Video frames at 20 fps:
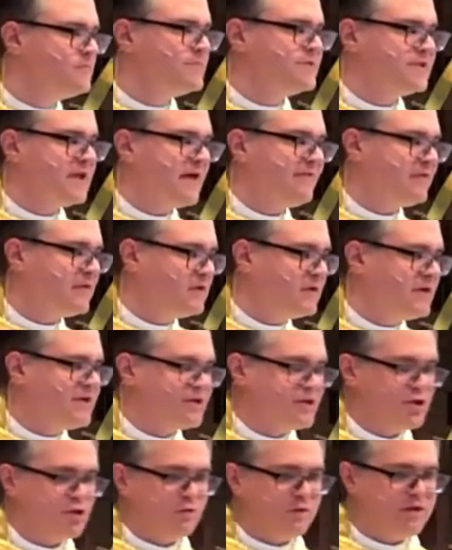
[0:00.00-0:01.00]
Sophocles
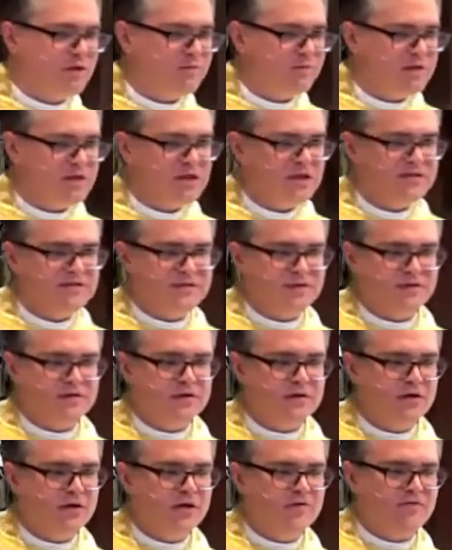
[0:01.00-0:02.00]
and Euripides
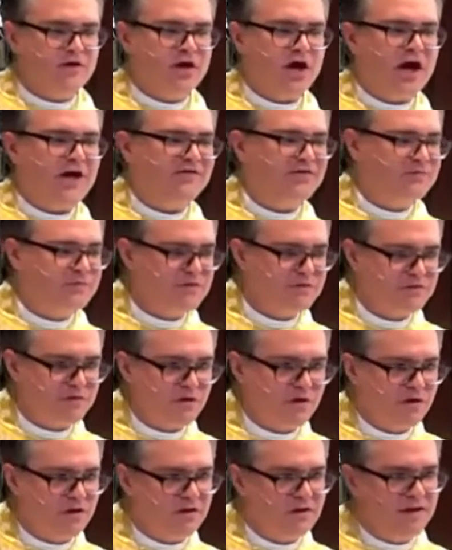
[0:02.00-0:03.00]
and von
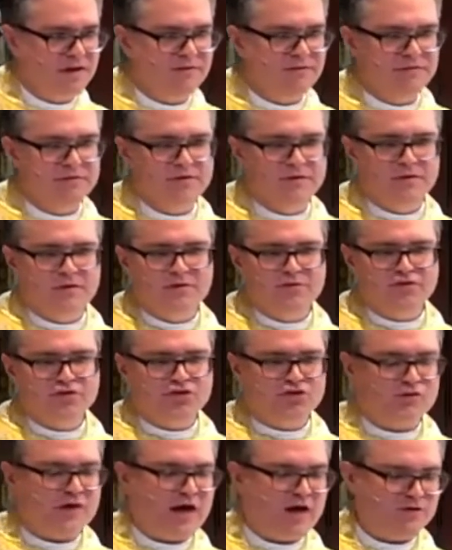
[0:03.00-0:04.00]
Hofmannsthal and
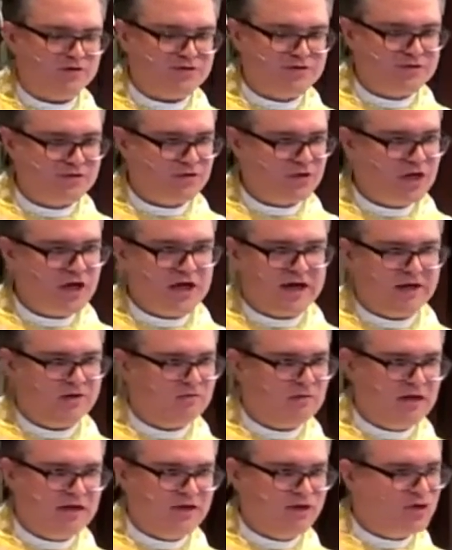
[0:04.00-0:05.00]
Strauss got it
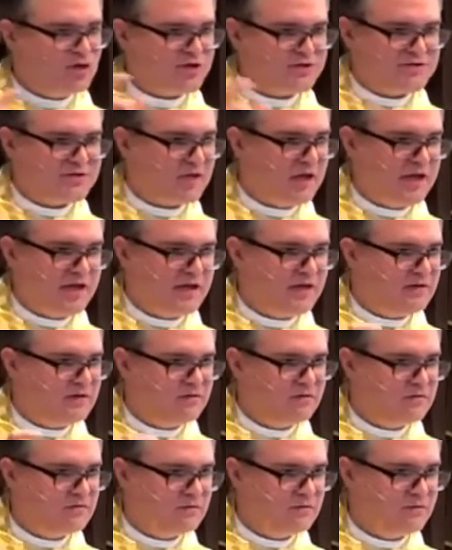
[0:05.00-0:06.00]
right, just like
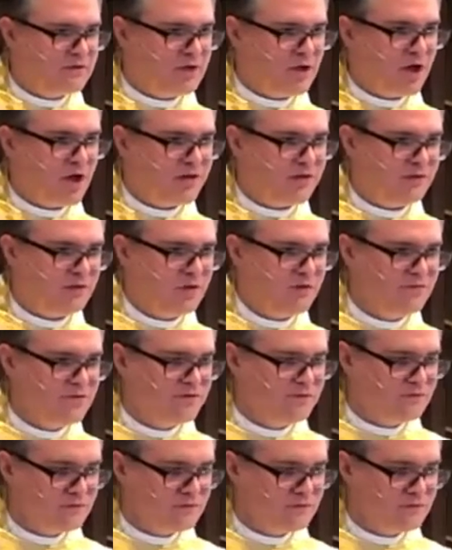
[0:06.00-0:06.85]
the author of